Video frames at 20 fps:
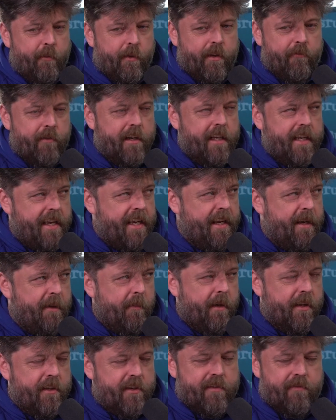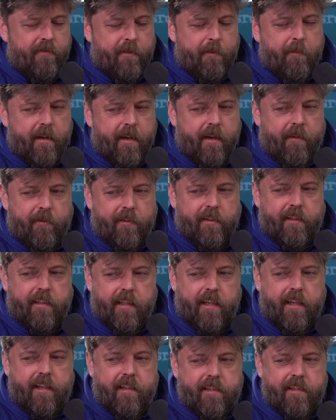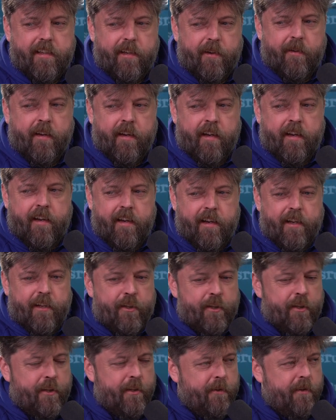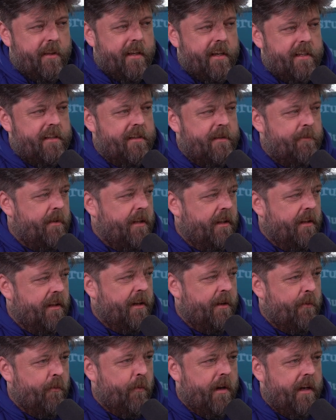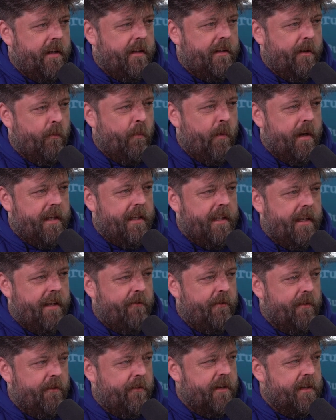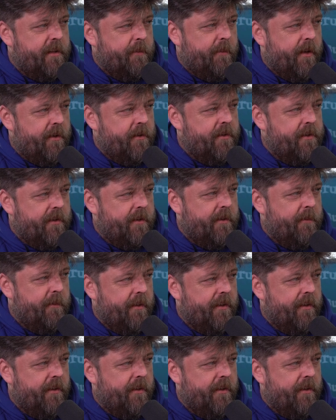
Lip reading: wouldn't really hear much from me other than that. So to do this has been like a weird level of exposure, to be